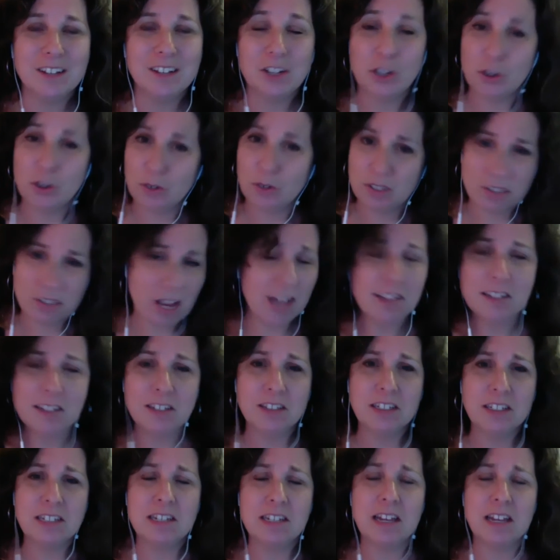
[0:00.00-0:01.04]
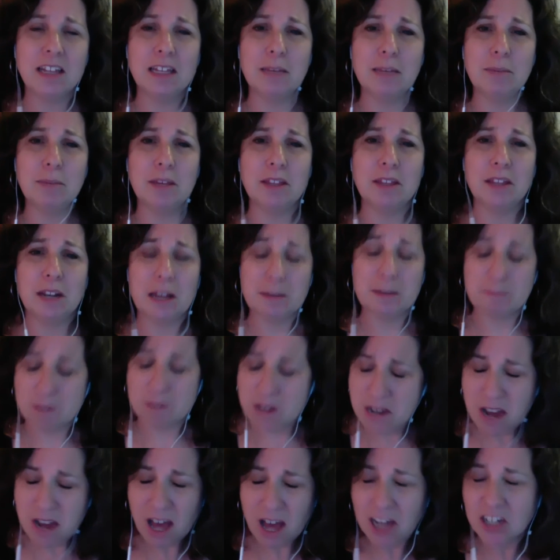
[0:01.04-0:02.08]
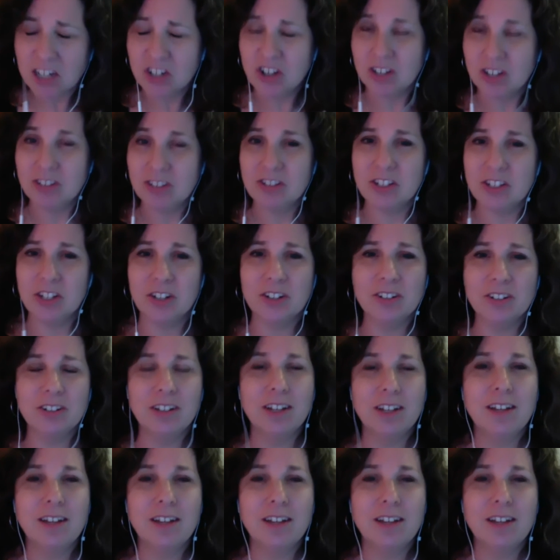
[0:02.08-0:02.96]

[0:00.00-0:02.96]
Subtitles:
who's constantly telling me that I'm not a Gen Zer